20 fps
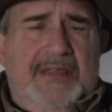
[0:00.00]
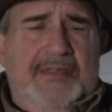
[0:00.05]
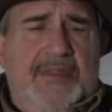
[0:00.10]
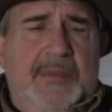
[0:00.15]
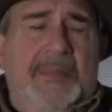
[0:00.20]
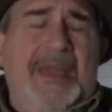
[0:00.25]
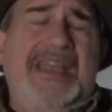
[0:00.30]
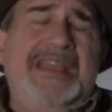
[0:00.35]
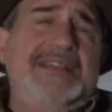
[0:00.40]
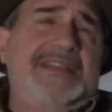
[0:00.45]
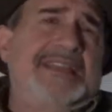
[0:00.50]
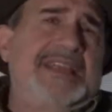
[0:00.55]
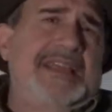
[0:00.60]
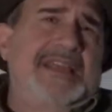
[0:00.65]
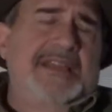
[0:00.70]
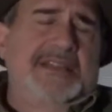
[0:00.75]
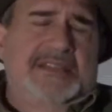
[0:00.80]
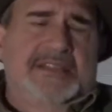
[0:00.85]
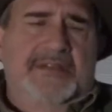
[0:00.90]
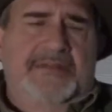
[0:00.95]
The main
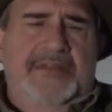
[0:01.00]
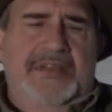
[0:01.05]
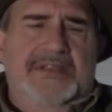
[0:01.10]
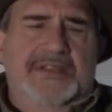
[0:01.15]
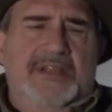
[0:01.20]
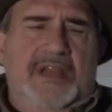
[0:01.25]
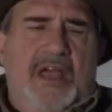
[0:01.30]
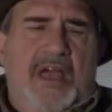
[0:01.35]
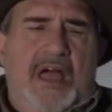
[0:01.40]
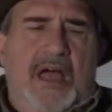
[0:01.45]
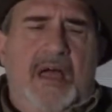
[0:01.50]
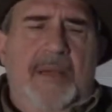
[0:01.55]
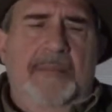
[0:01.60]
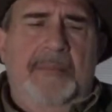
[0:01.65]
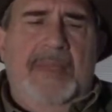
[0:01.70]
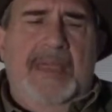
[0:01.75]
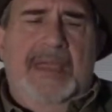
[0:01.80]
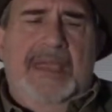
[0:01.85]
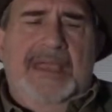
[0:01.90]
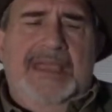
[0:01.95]
tenets of
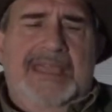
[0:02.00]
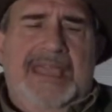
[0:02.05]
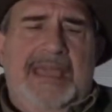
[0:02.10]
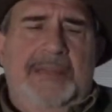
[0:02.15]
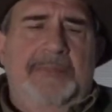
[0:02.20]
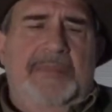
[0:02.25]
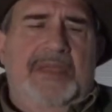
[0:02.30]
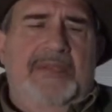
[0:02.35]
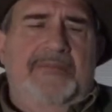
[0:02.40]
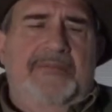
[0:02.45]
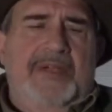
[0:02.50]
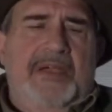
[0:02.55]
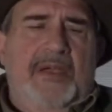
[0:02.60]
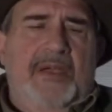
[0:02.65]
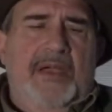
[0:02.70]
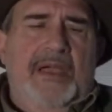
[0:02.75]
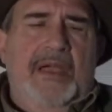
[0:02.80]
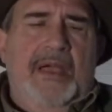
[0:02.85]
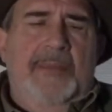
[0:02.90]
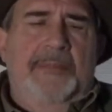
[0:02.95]
Islam can be
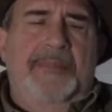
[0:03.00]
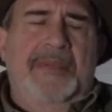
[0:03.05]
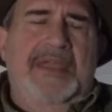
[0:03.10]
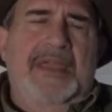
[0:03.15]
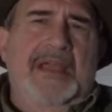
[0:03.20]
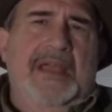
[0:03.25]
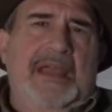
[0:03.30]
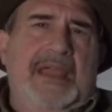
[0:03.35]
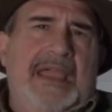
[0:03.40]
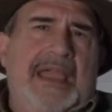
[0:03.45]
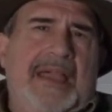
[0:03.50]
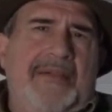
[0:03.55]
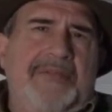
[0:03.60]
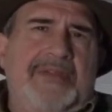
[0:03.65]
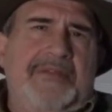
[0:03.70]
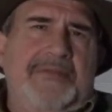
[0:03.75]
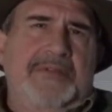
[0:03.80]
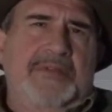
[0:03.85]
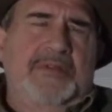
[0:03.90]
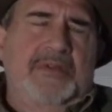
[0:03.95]
very appealing. I've
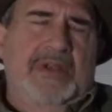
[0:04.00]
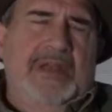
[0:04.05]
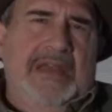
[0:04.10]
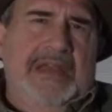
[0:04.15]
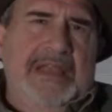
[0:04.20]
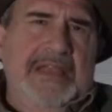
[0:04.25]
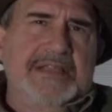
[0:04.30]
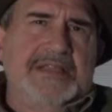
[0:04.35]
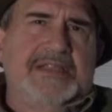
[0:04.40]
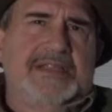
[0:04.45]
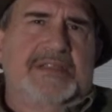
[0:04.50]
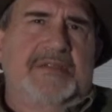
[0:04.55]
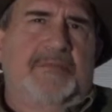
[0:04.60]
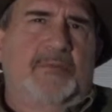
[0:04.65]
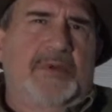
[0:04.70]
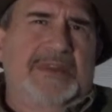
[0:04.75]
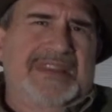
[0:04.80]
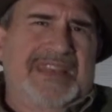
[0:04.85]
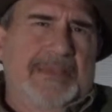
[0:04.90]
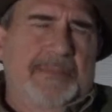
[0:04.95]
given you a list of
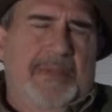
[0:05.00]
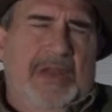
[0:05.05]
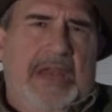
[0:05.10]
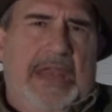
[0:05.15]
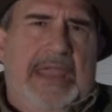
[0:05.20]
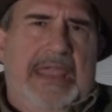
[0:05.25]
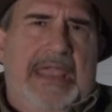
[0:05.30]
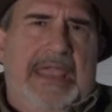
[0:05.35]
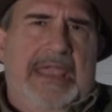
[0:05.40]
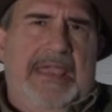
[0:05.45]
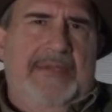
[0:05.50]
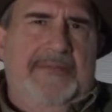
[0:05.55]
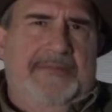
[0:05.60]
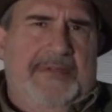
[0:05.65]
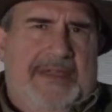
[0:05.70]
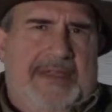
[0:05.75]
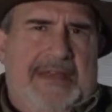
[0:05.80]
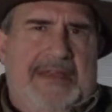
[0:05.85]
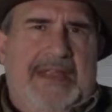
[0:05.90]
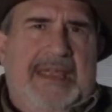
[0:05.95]
what they believe
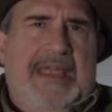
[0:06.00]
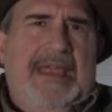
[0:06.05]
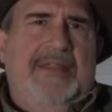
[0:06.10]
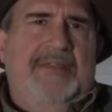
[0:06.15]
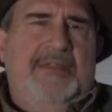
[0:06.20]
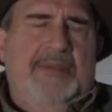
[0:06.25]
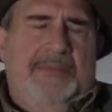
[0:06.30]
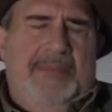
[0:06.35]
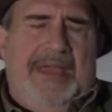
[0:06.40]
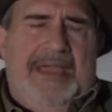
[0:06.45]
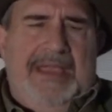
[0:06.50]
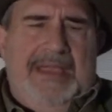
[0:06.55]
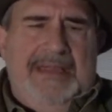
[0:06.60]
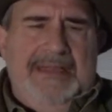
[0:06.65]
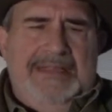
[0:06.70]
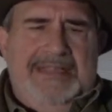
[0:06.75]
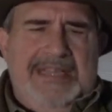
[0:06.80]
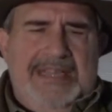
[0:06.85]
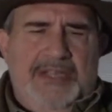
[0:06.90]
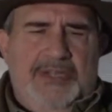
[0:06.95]
and the
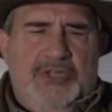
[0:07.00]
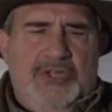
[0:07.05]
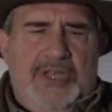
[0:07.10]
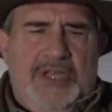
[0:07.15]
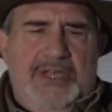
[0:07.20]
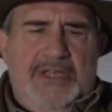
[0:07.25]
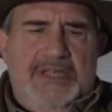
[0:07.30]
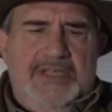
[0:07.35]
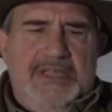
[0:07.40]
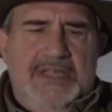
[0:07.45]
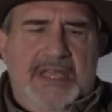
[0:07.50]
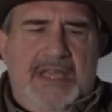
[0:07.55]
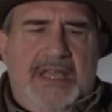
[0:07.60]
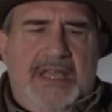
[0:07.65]
main teachings.